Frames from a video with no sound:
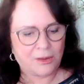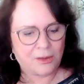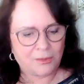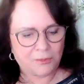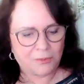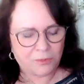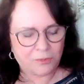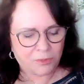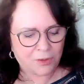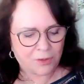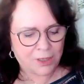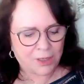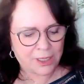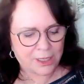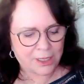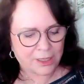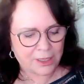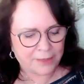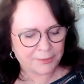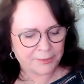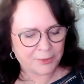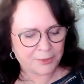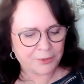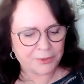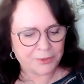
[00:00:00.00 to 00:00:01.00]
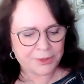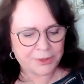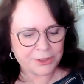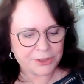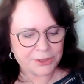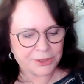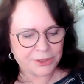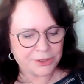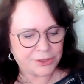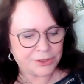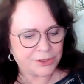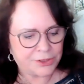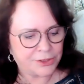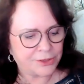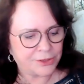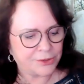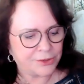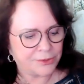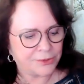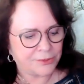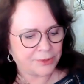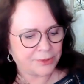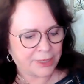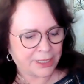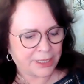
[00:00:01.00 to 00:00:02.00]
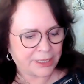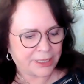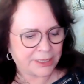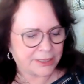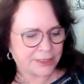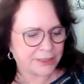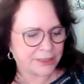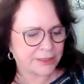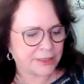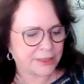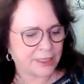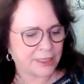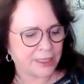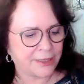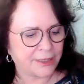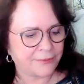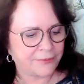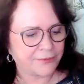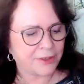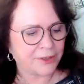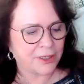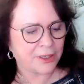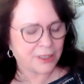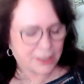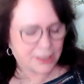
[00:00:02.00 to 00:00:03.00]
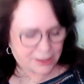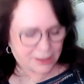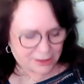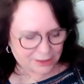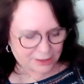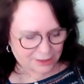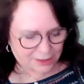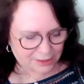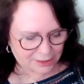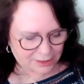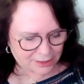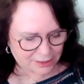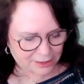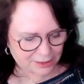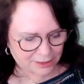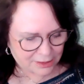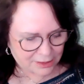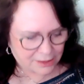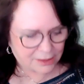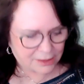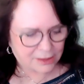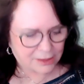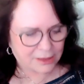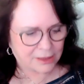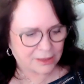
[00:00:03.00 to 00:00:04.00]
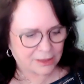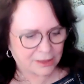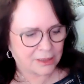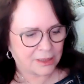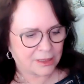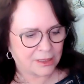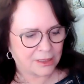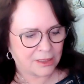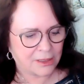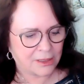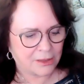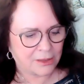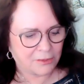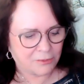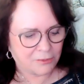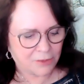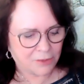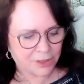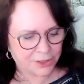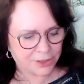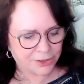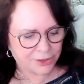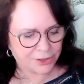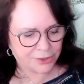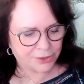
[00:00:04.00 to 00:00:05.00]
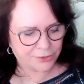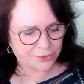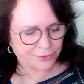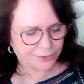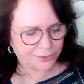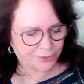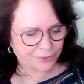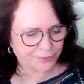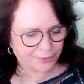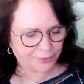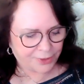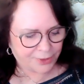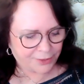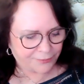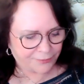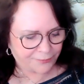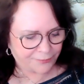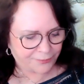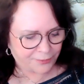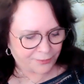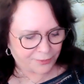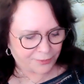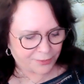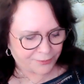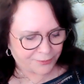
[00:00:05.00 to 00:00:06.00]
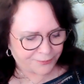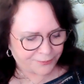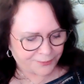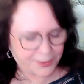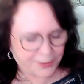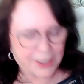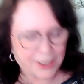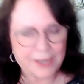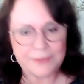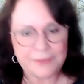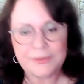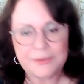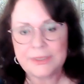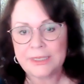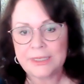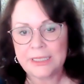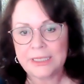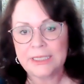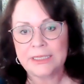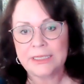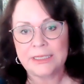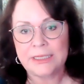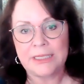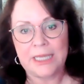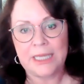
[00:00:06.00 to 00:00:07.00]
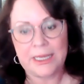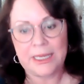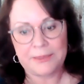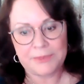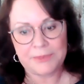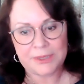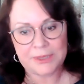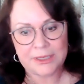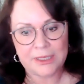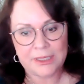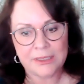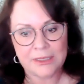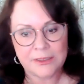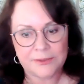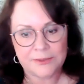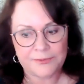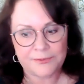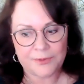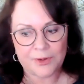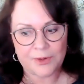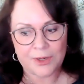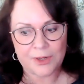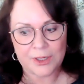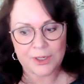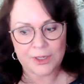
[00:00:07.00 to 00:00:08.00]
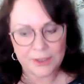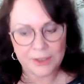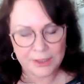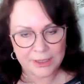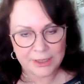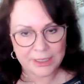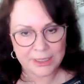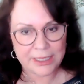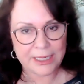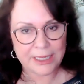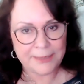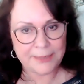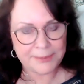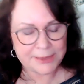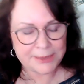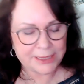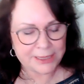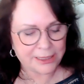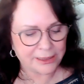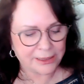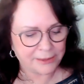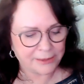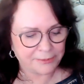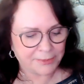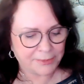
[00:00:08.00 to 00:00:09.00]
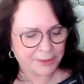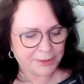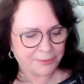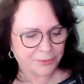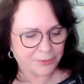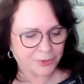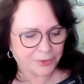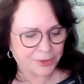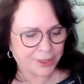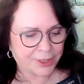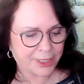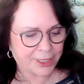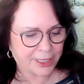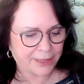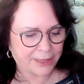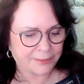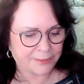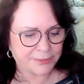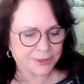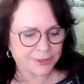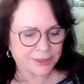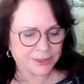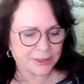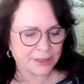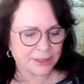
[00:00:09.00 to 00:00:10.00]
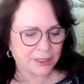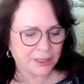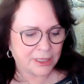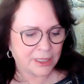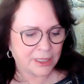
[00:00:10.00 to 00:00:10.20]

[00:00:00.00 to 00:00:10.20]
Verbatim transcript: what I'm going to do is I've got one, two, three, four, five, six names thus far. Keep sending me more names.